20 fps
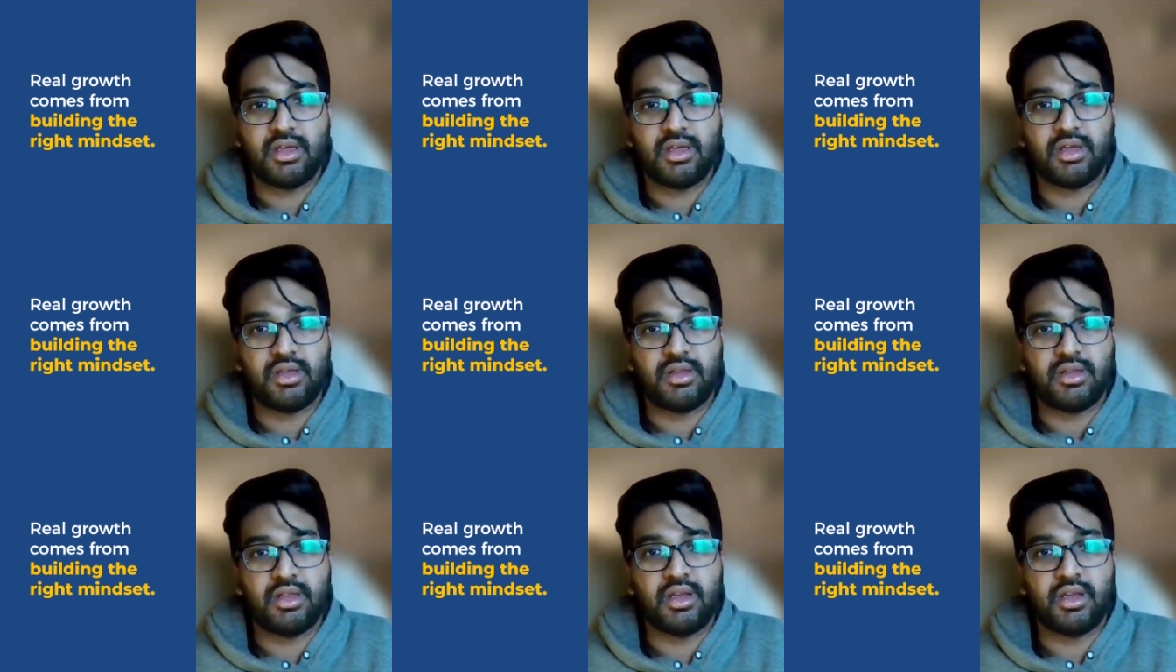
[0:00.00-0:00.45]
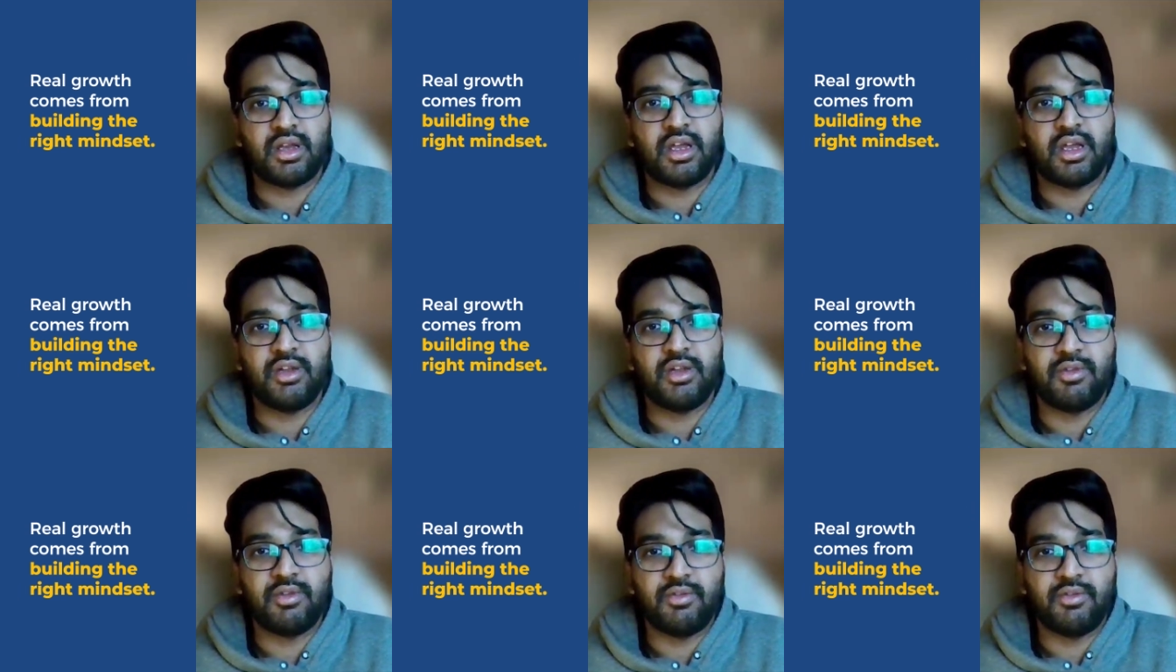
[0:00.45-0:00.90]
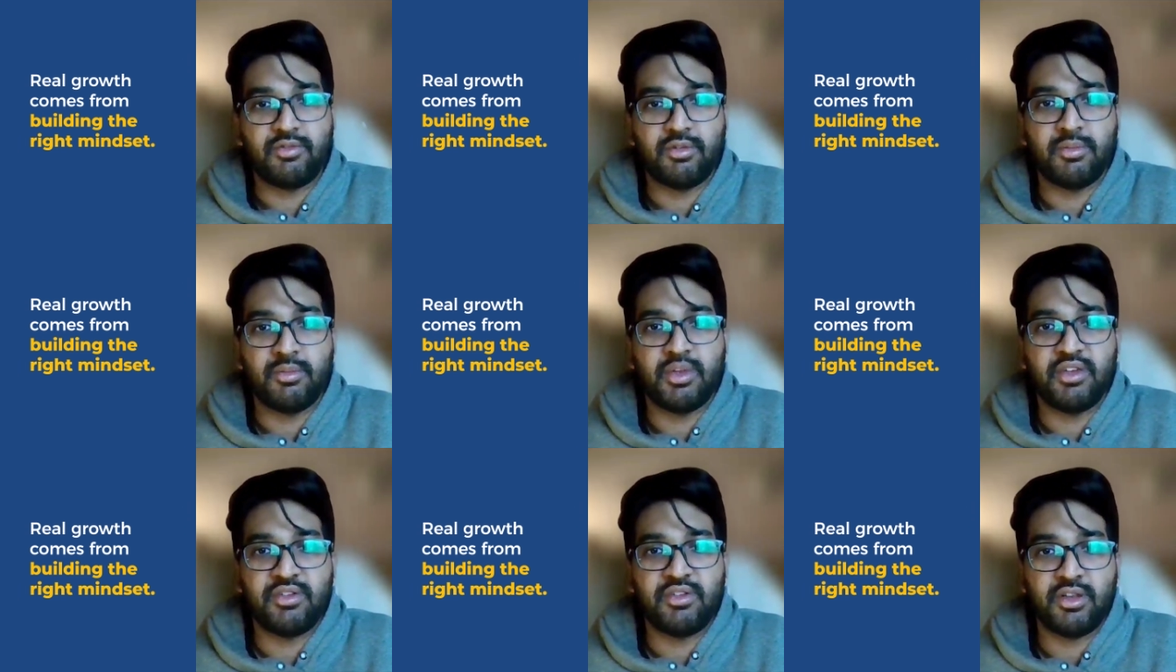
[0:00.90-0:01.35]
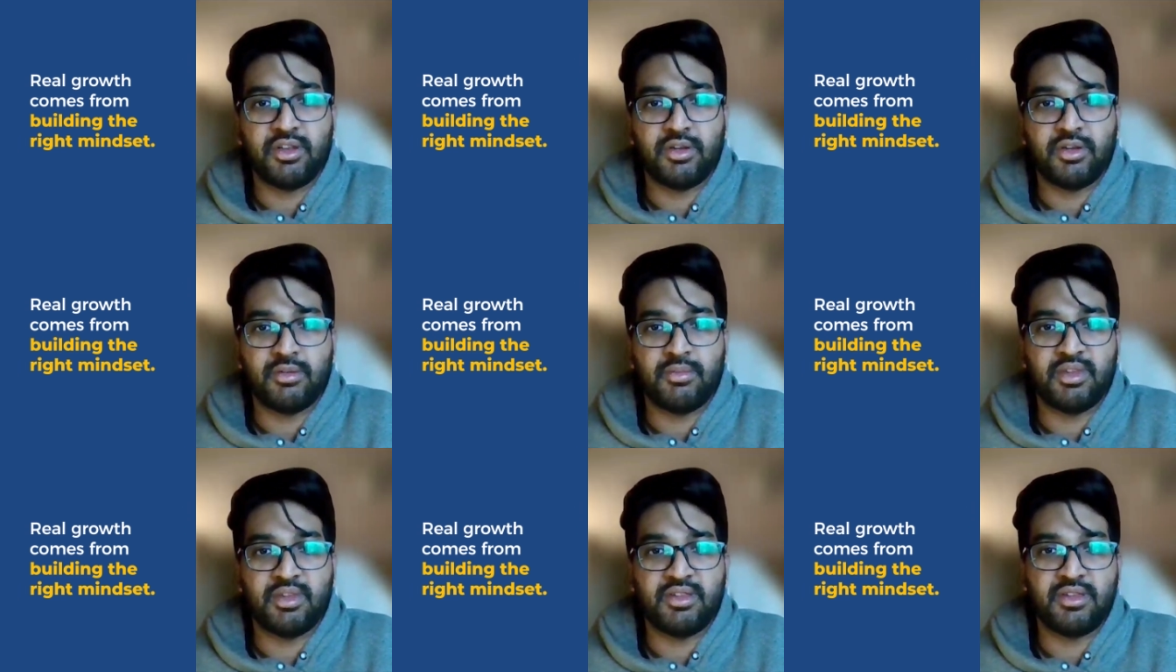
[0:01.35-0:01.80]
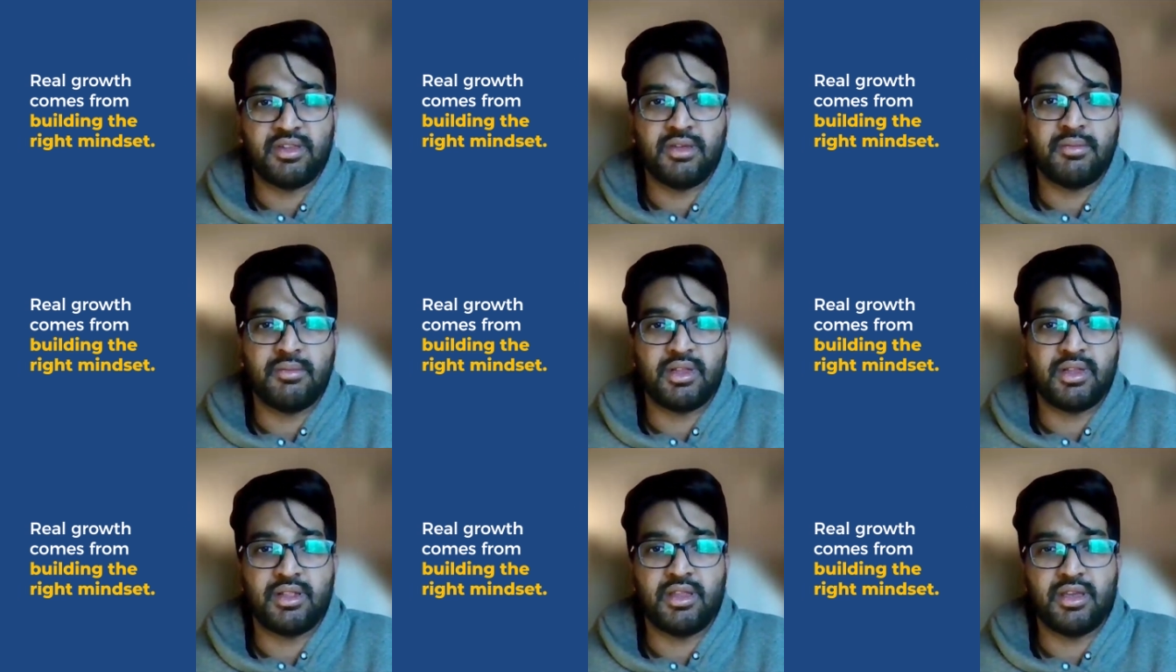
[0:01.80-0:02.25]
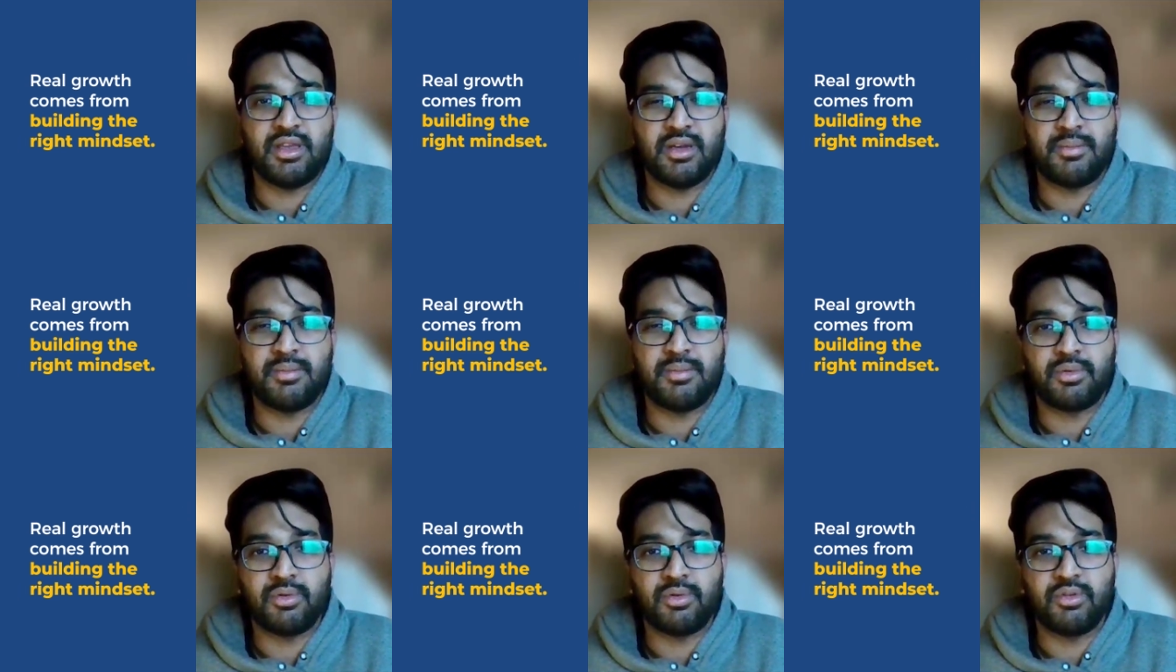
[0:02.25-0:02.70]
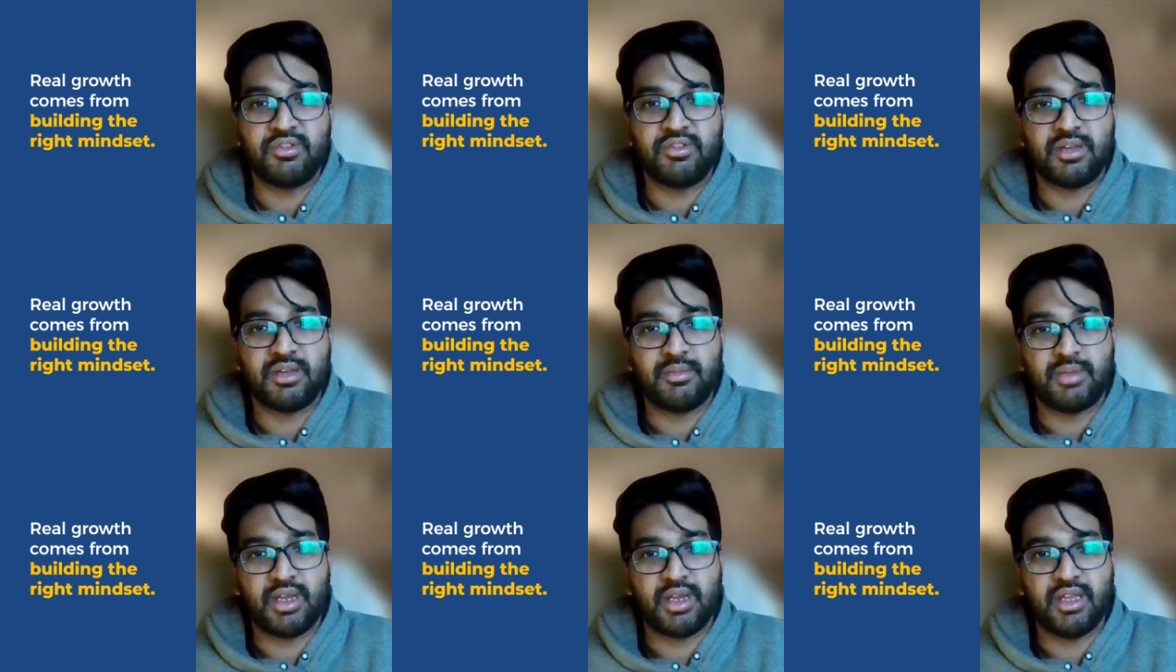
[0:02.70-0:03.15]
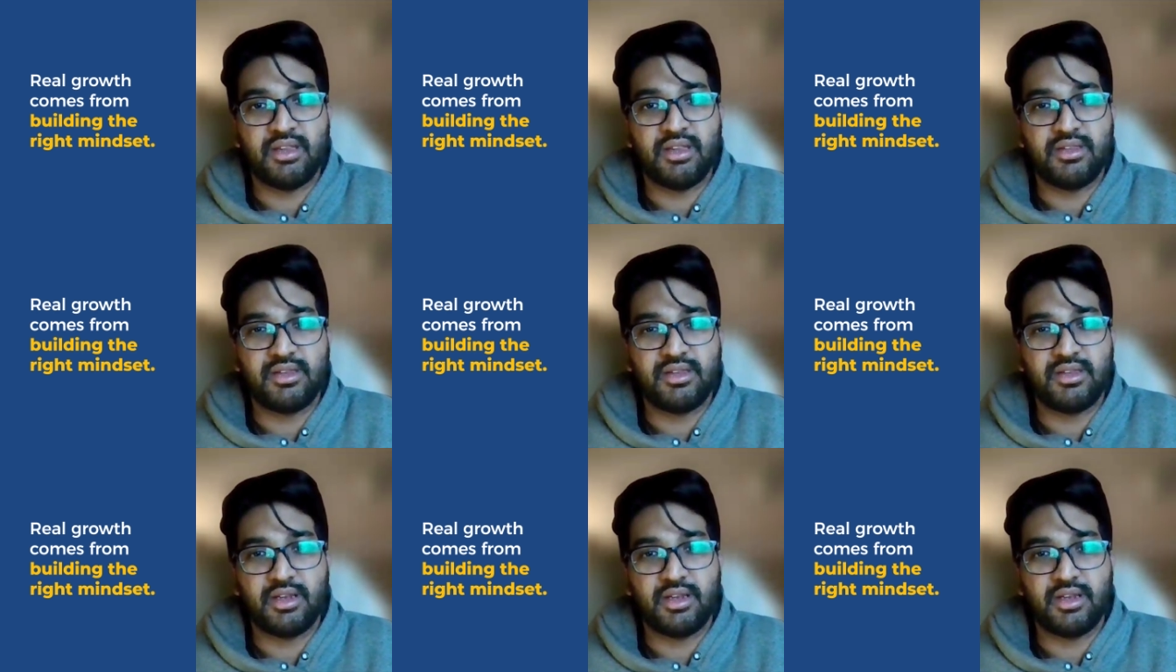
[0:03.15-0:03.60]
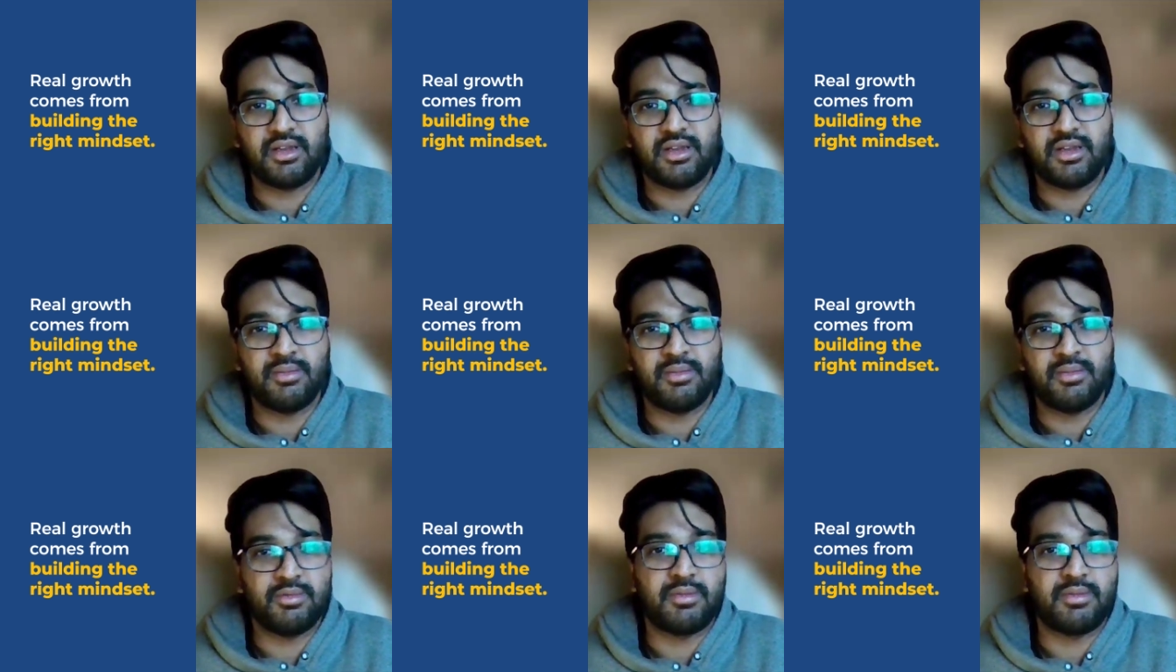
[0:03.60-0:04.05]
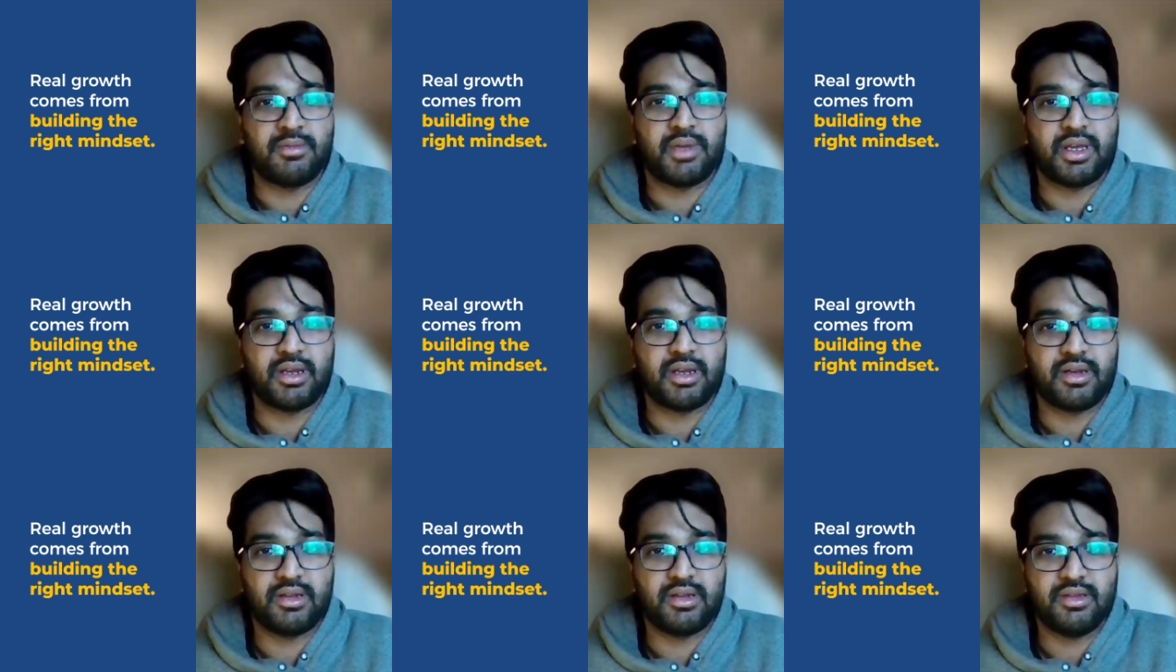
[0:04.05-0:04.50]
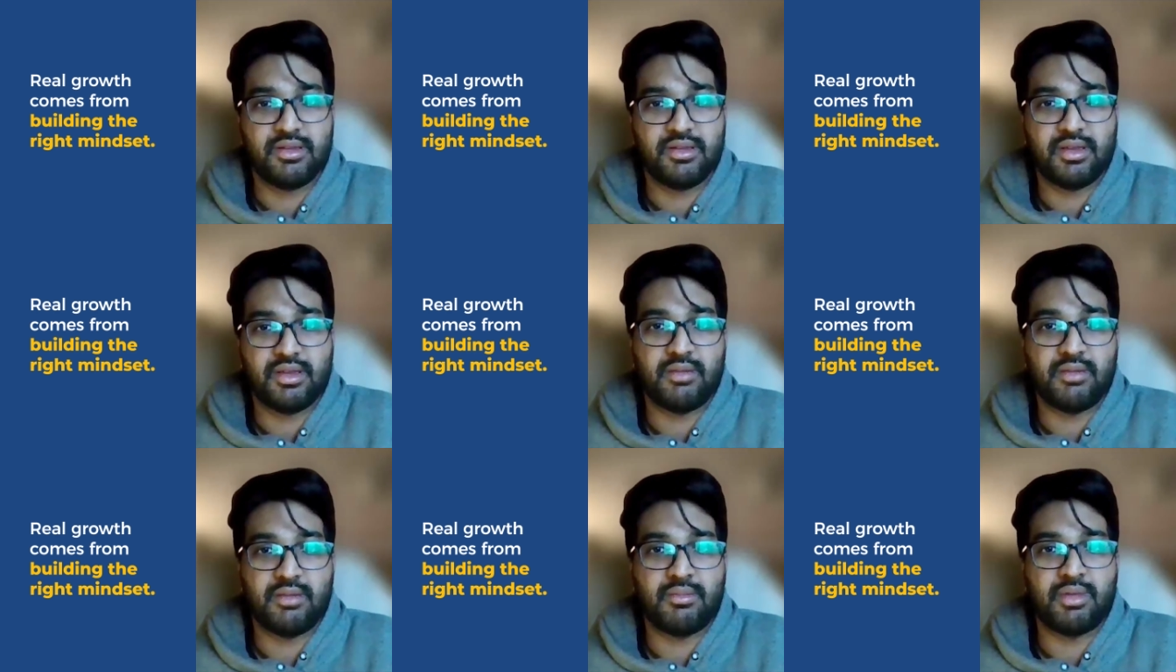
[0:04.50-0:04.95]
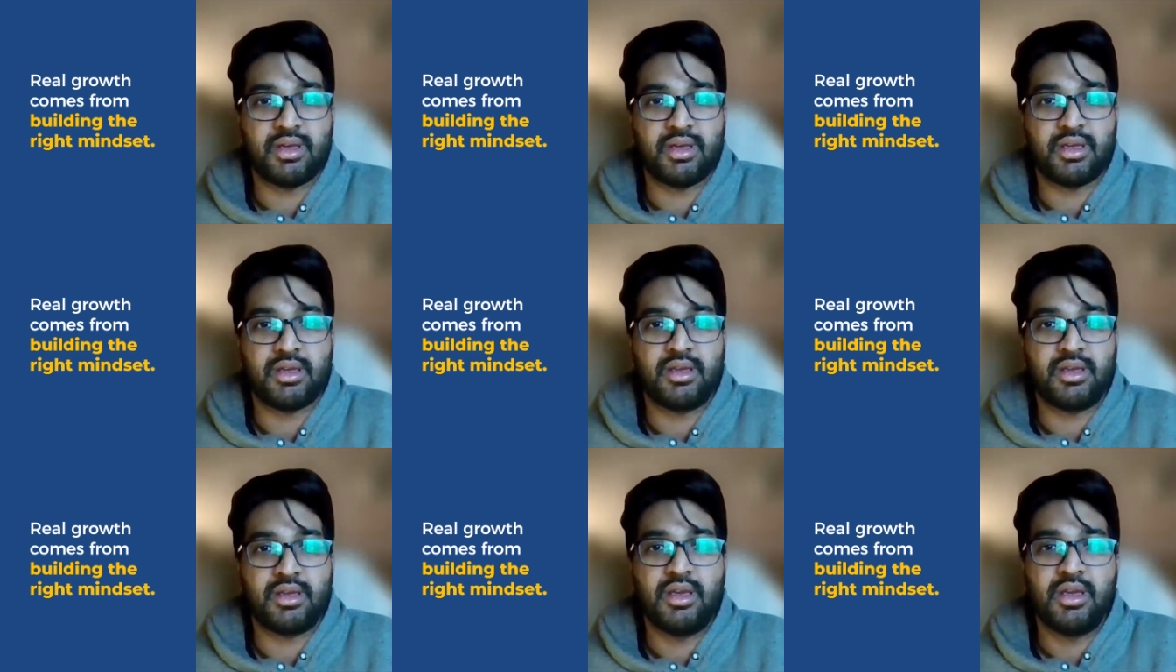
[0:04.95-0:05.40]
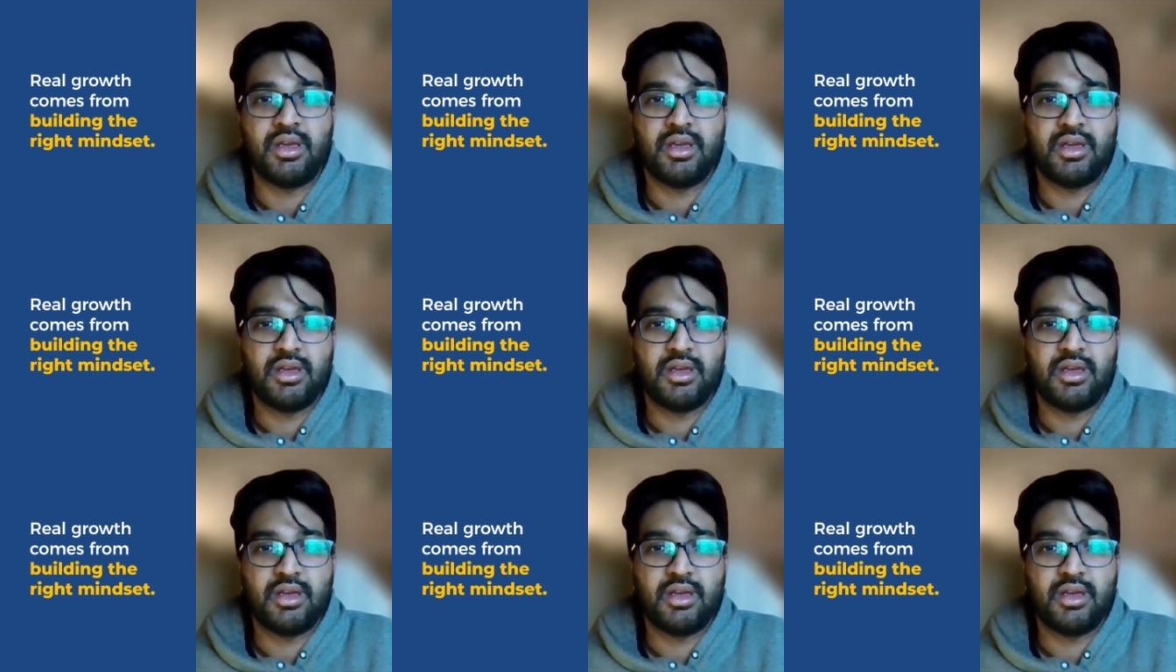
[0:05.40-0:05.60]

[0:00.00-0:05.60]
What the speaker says: the kind of information you're missing, but the approach and mindset comes with practice and by